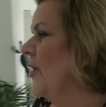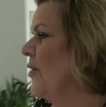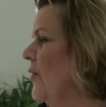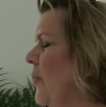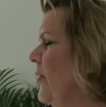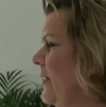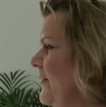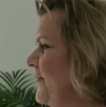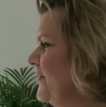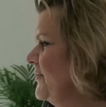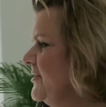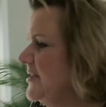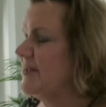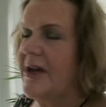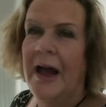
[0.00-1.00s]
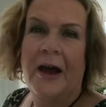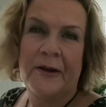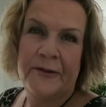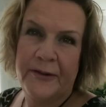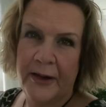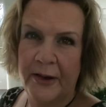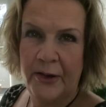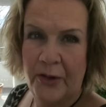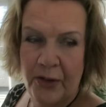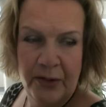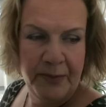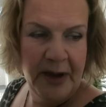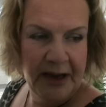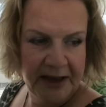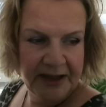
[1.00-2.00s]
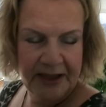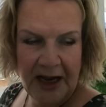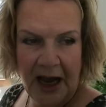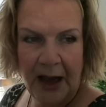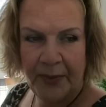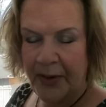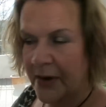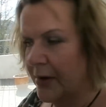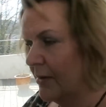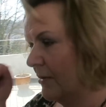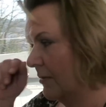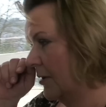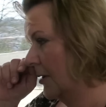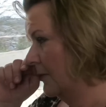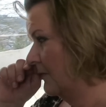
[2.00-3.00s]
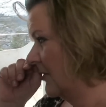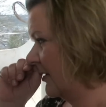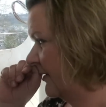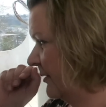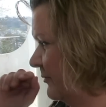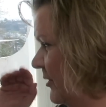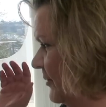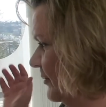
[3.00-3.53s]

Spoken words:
all of your stuff all mixed up, all in